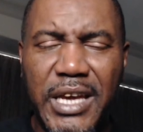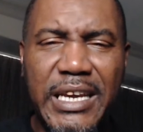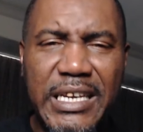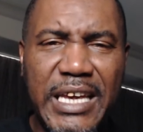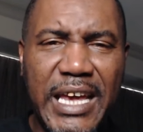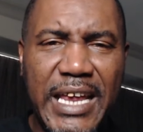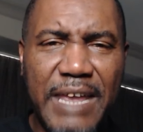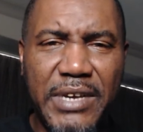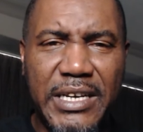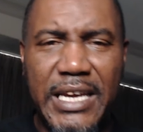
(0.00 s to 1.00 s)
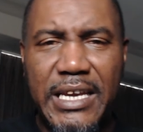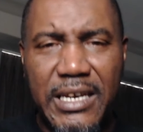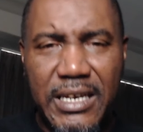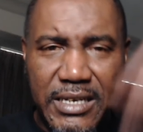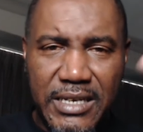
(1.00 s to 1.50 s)
he hit Heavy D
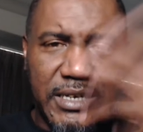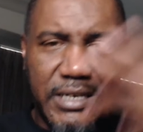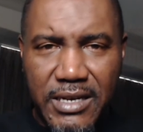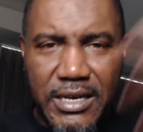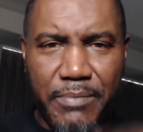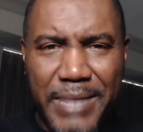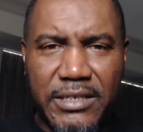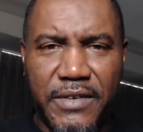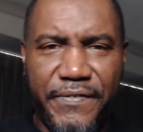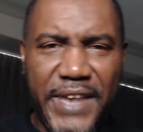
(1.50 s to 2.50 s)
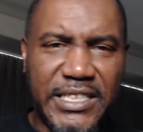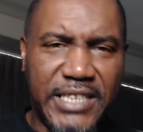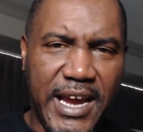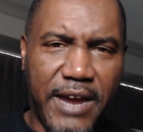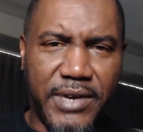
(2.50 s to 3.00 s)
about the face
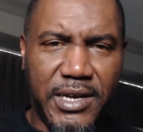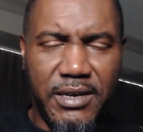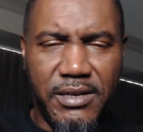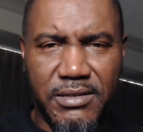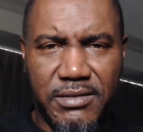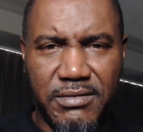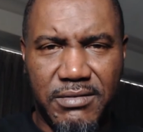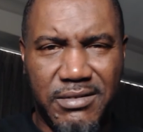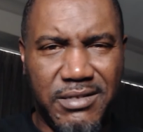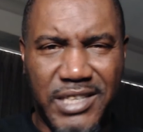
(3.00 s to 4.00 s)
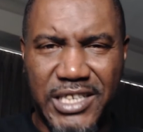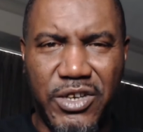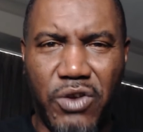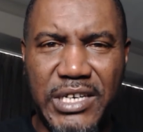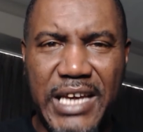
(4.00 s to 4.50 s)
area. This
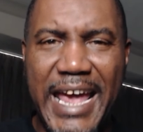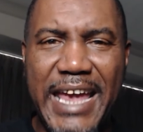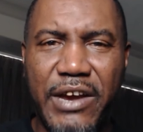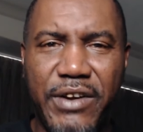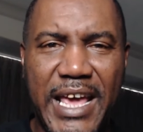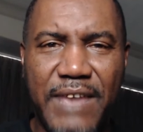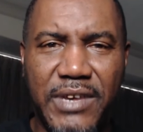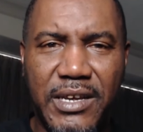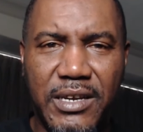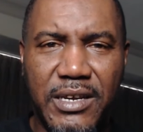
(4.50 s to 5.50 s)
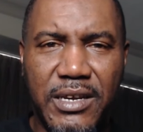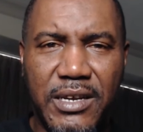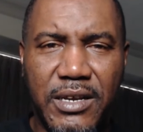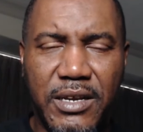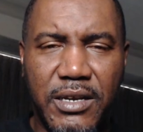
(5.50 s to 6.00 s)
only angered Heavy
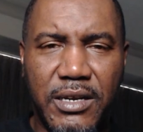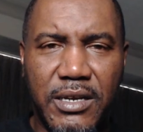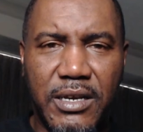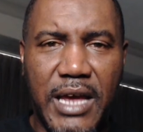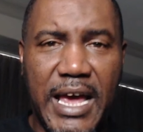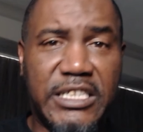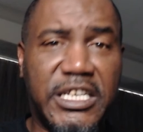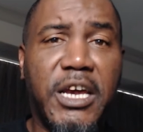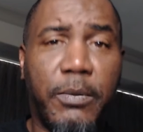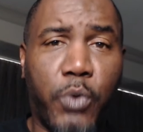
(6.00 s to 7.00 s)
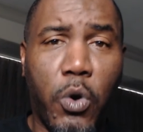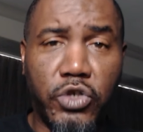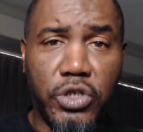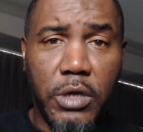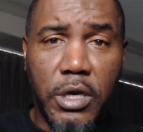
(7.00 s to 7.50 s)
as he approached
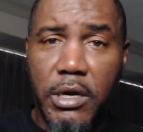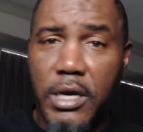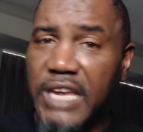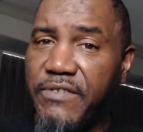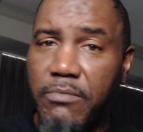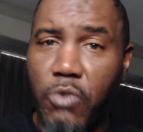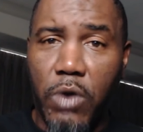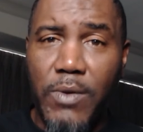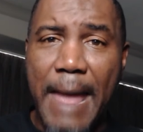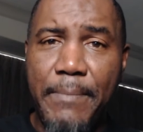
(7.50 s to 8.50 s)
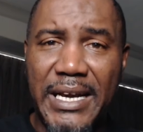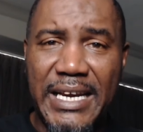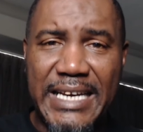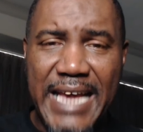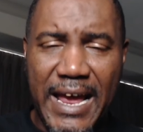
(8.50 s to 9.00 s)
even more rapidly
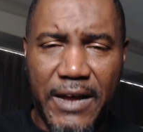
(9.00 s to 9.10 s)
now.